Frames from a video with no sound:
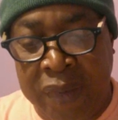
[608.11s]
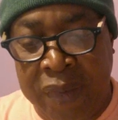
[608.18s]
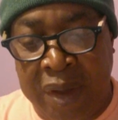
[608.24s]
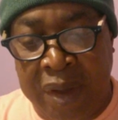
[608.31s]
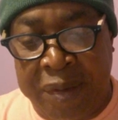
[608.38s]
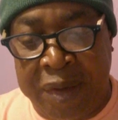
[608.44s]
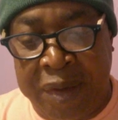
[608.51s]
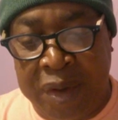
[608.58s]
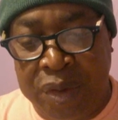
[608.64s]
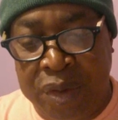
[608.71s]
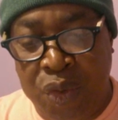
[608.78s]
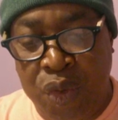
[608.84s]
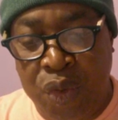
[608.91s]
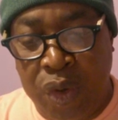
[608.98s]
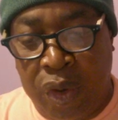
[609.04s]
if they
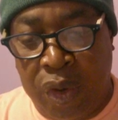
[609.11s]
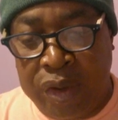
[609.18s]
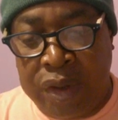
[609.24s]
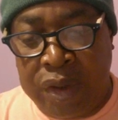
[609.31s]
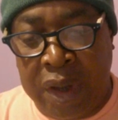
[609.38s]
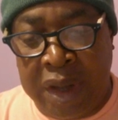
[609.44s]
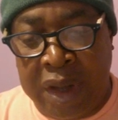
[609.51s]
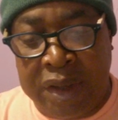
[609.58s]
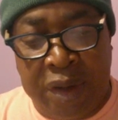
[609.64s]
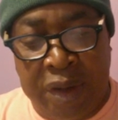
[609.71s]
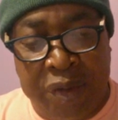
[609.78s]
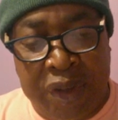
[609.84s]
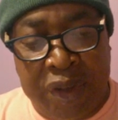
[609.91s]
do not tell the